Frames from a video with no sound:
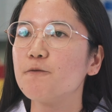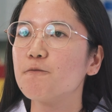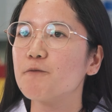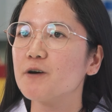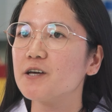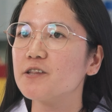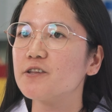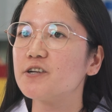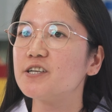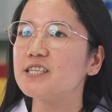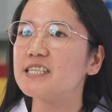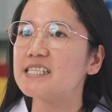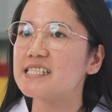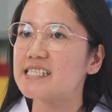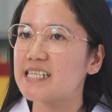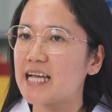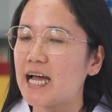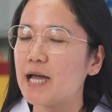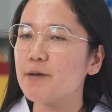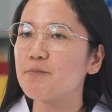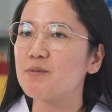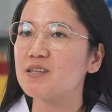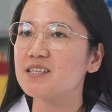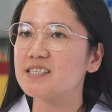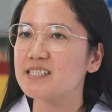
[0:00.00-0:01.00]
whether the
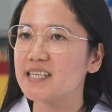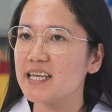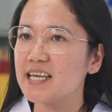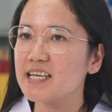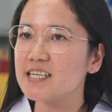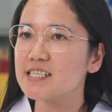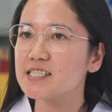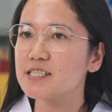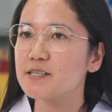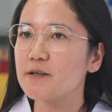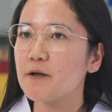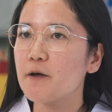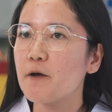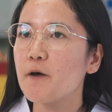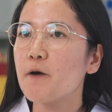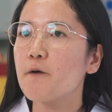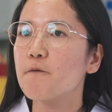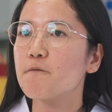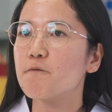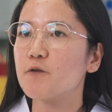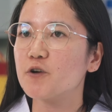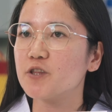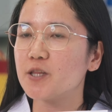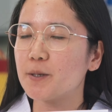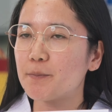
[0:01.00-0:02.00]
time it takes
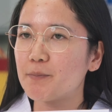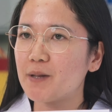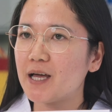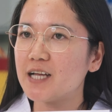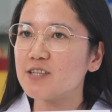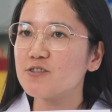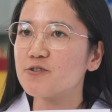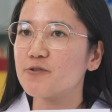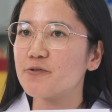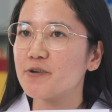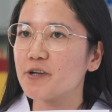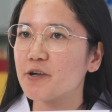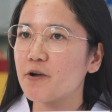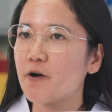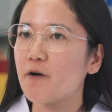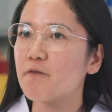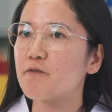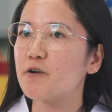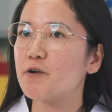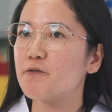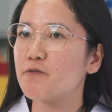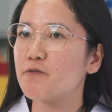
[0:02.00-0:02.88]
for the plant to recover